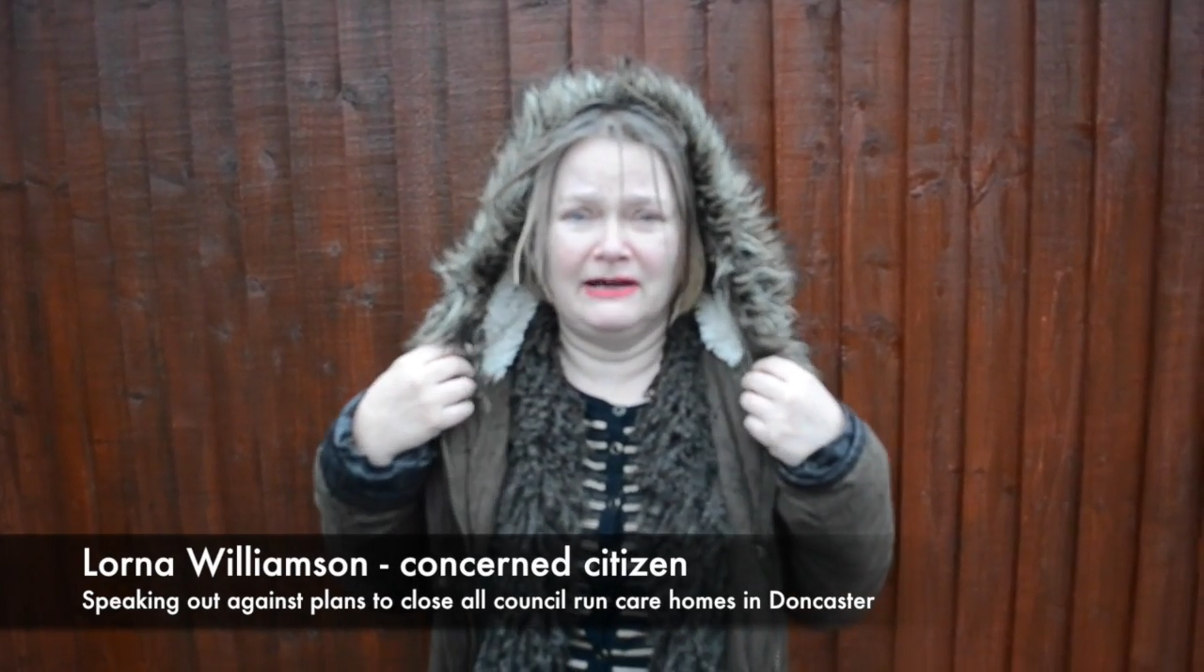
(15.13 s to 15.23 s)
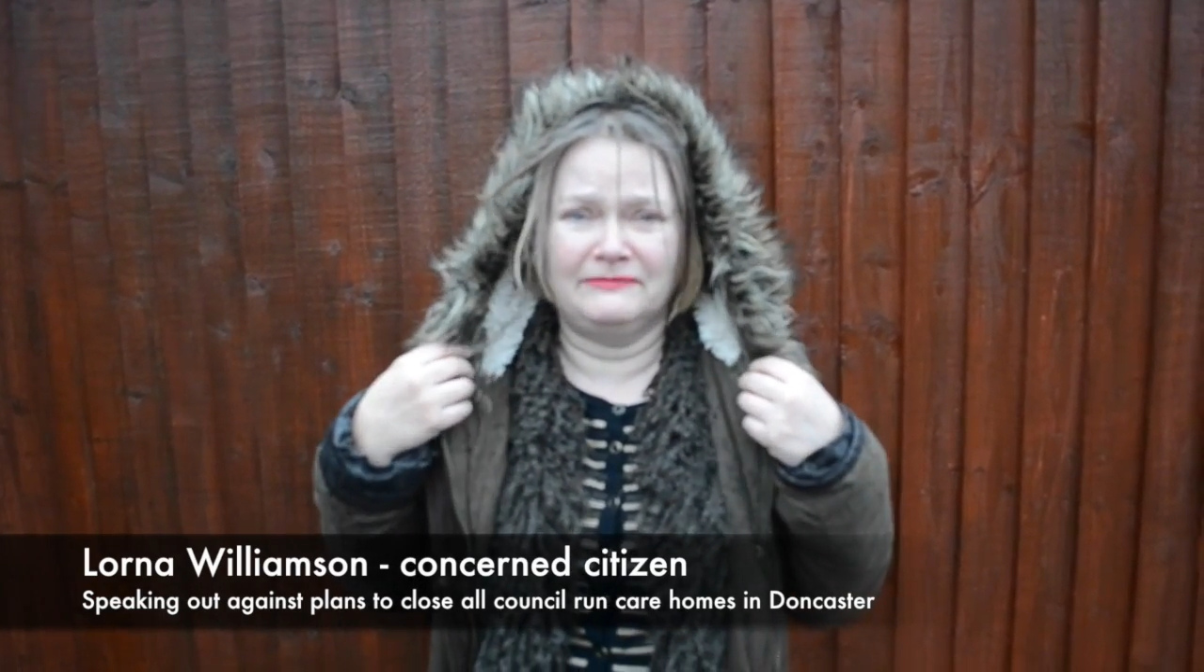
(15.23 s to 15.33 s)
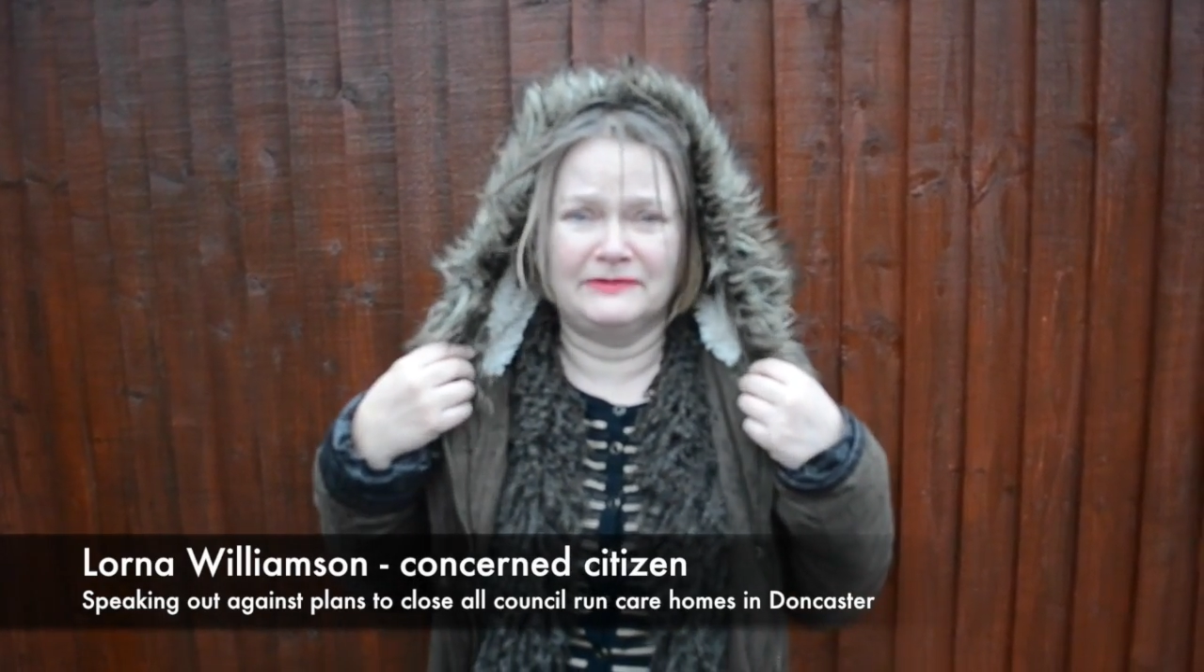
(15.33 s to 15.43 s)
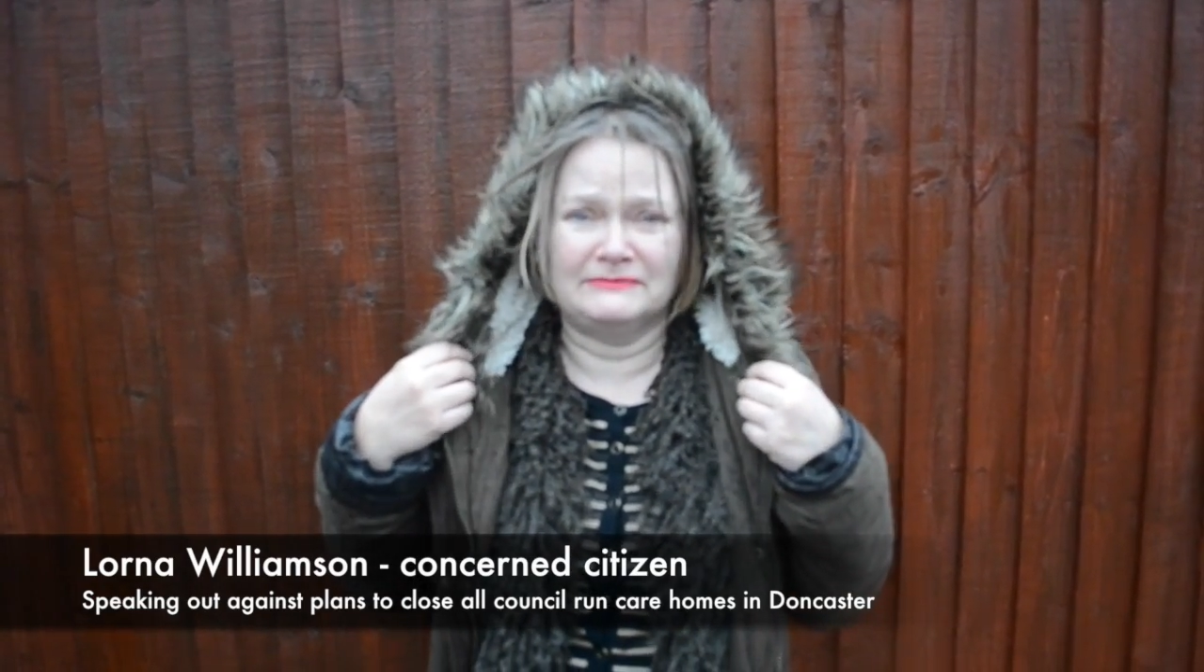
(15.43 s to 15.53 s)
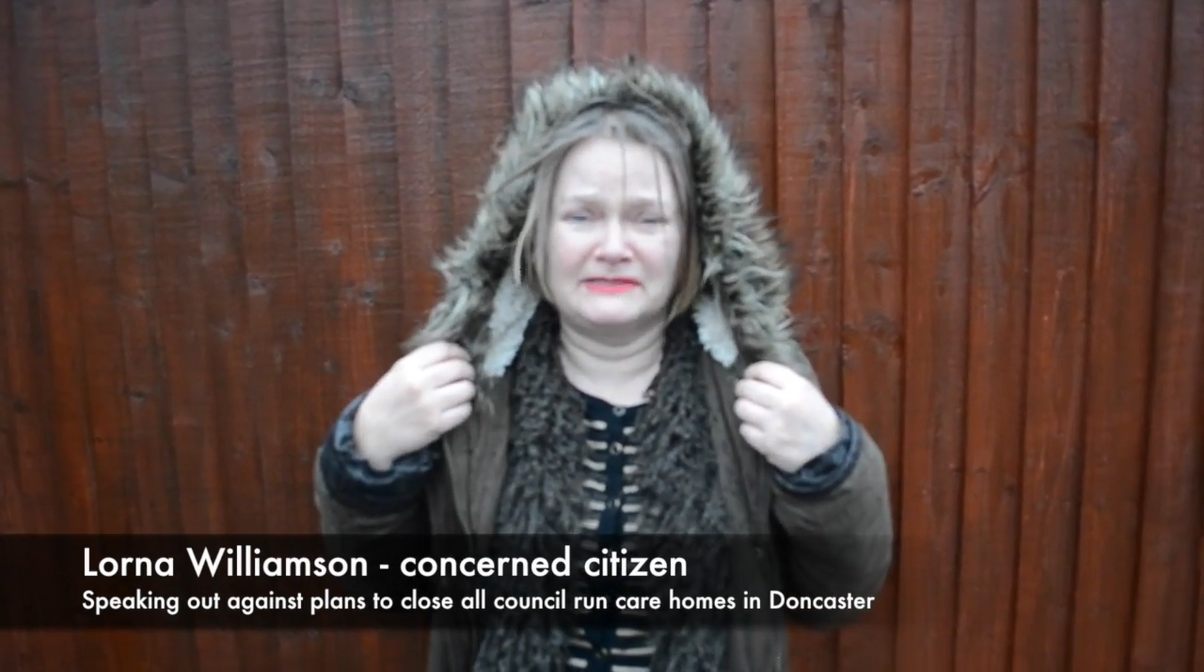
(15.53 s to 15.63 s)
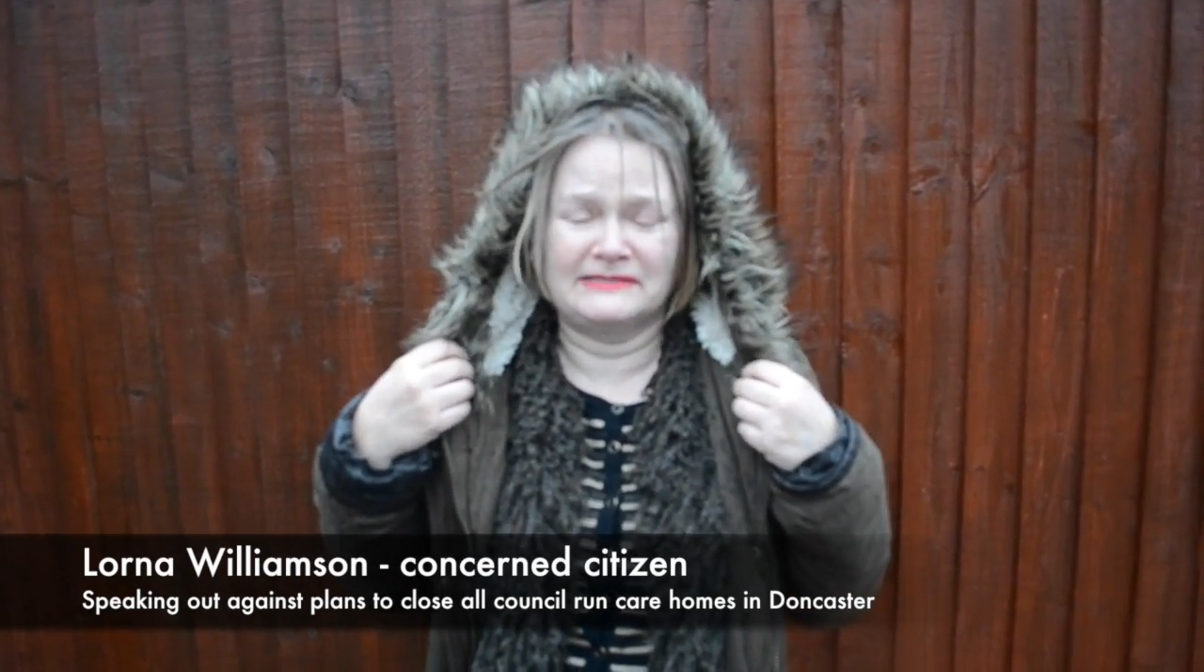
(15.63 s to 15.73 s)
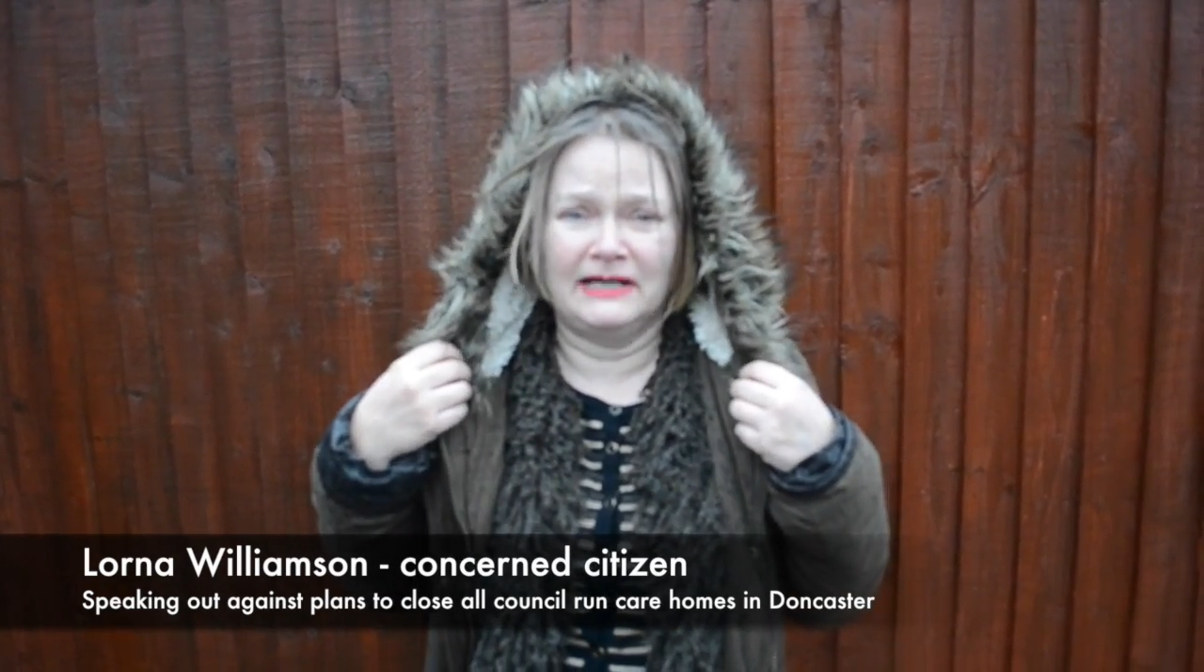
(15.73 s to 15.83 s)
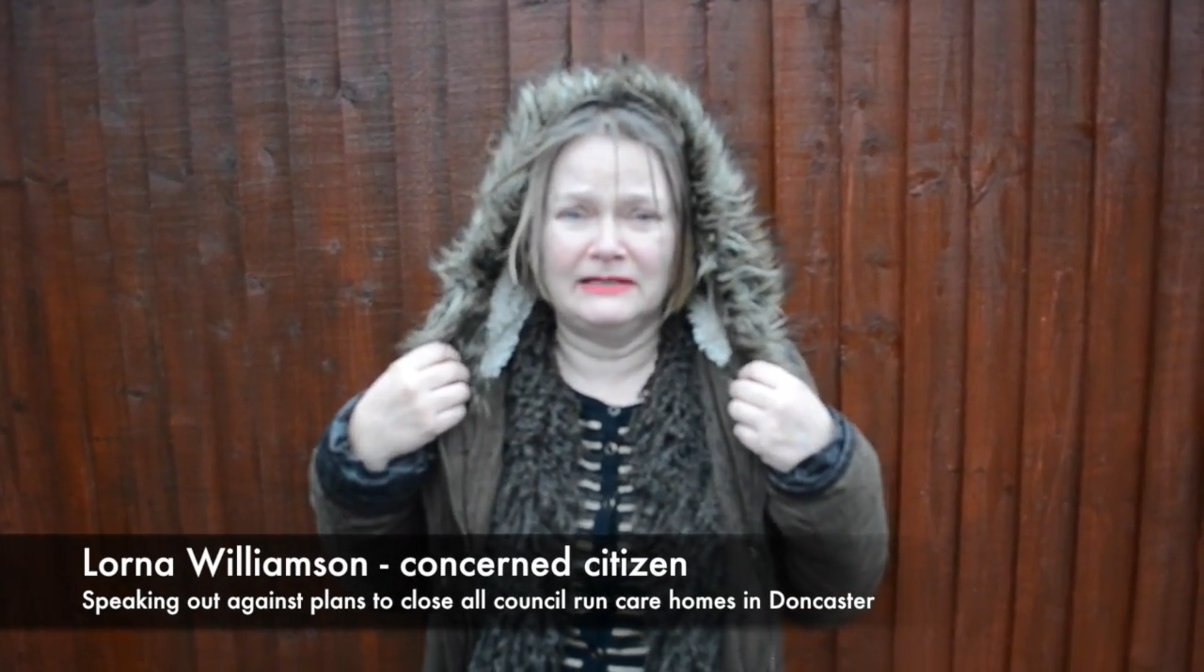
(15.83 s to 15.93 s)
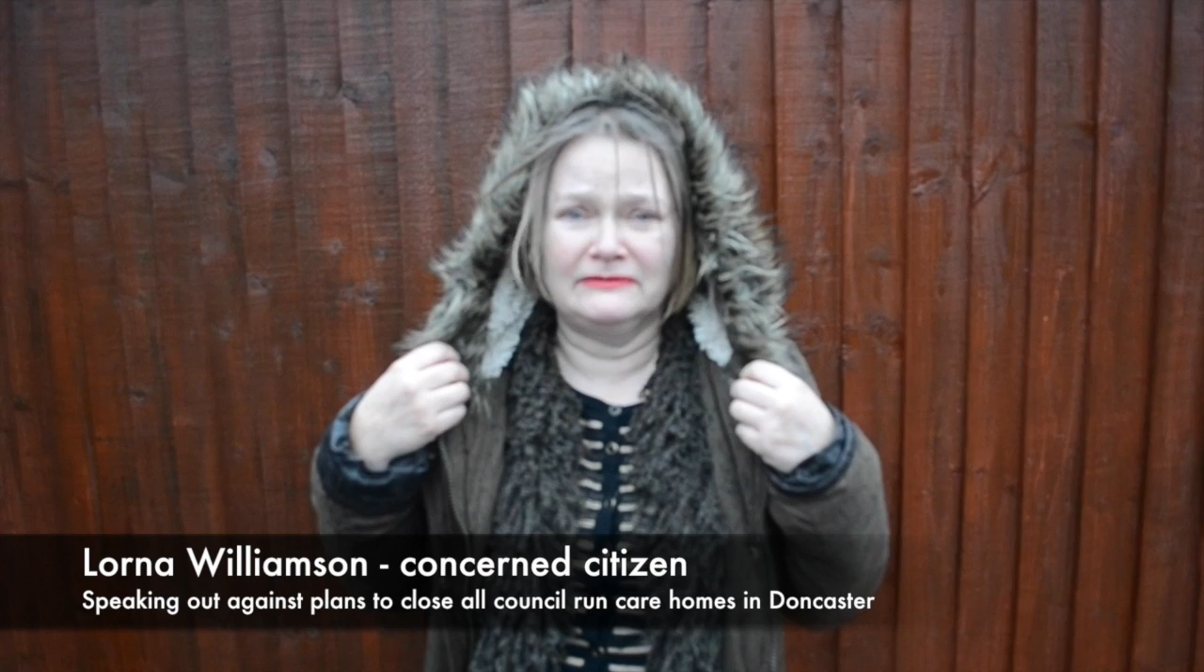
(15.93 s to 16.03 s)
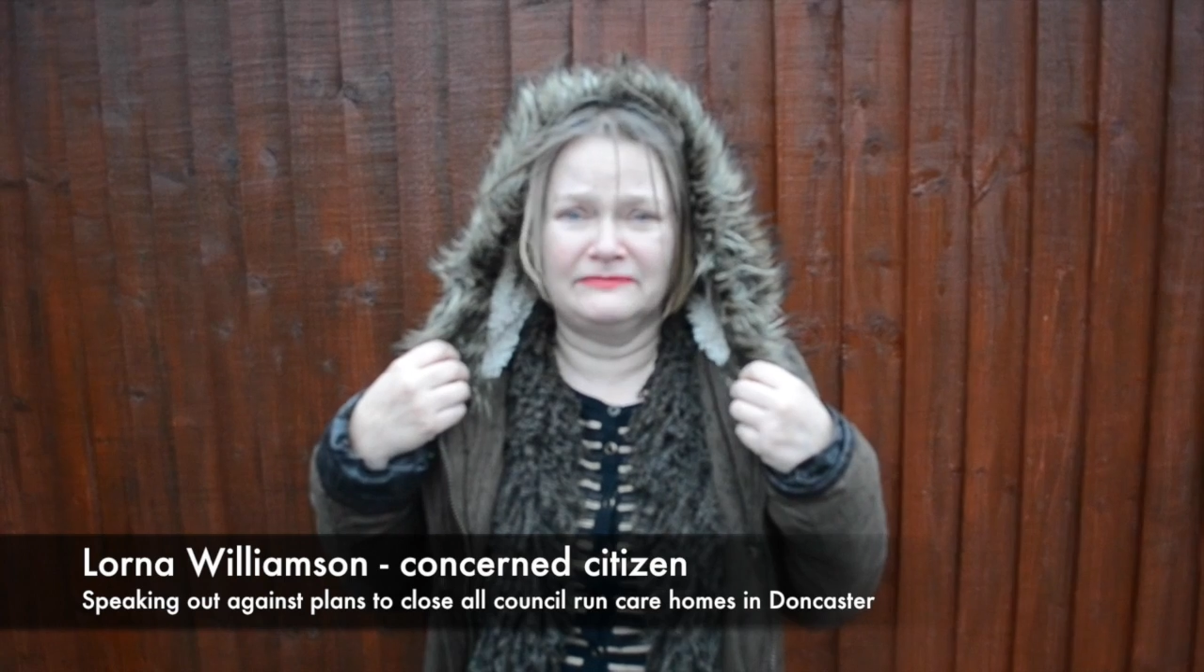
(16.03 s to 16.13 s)
out for
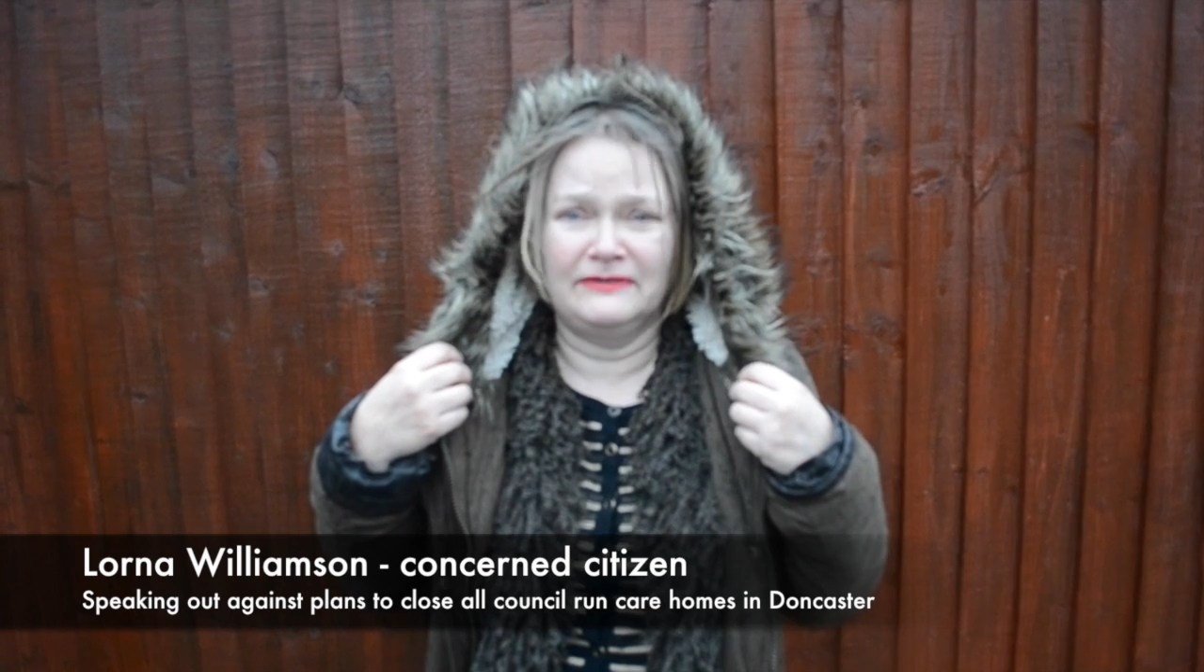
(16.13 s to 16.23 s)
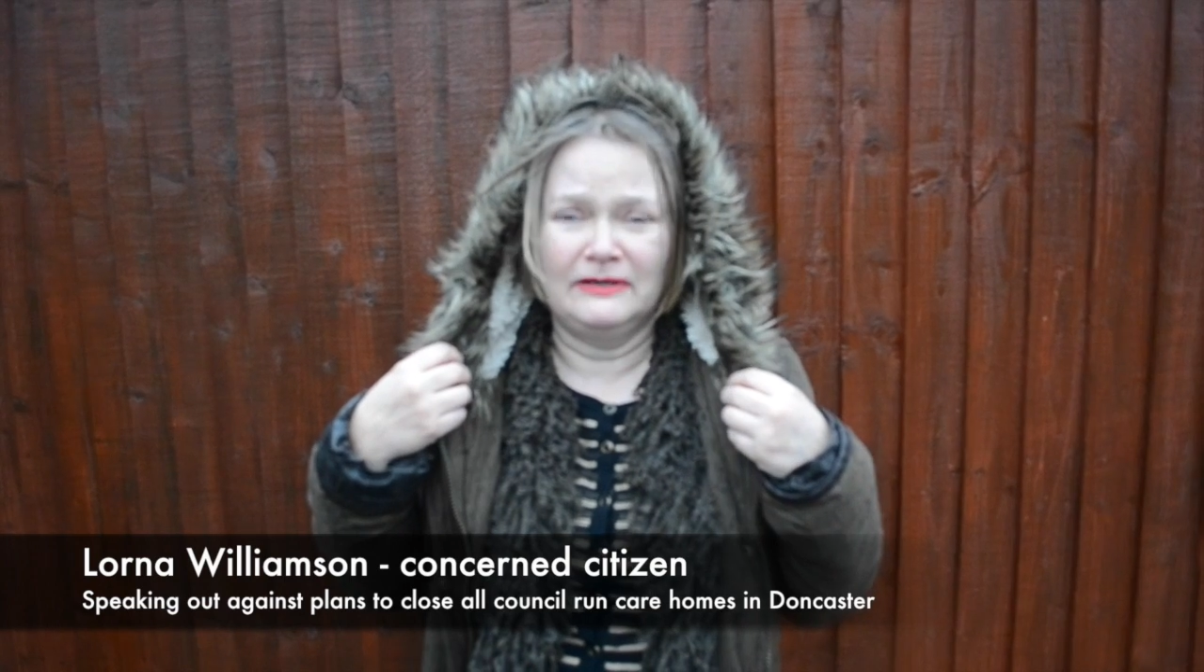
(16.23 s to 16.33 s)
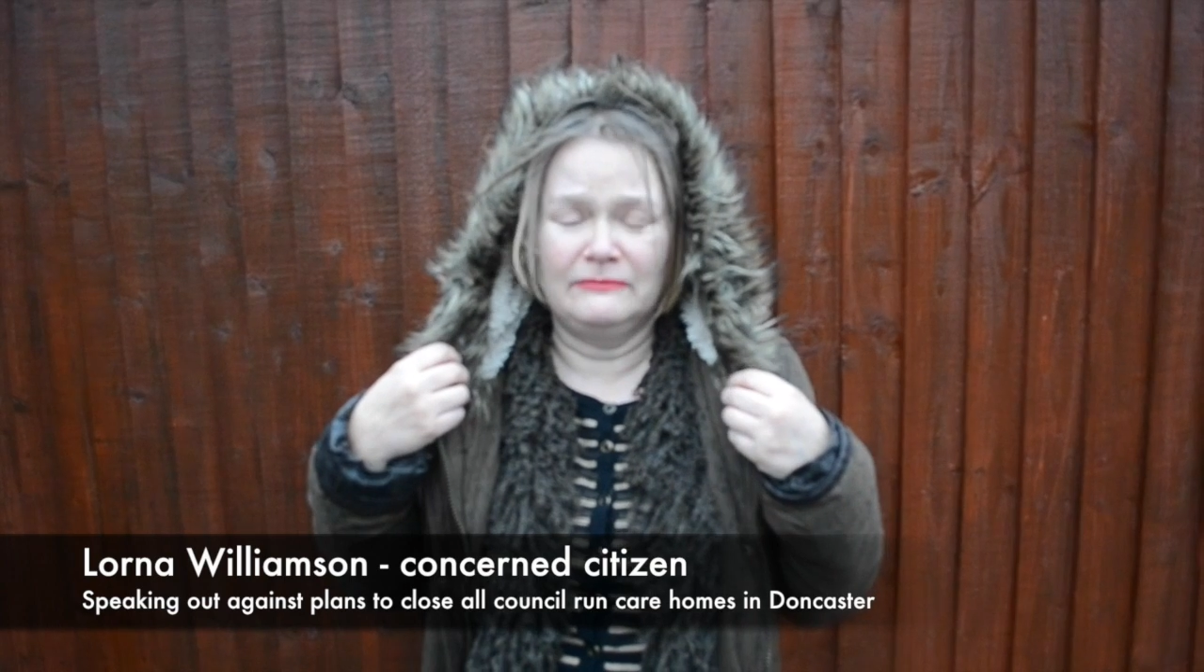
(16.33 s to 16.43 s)
themselves.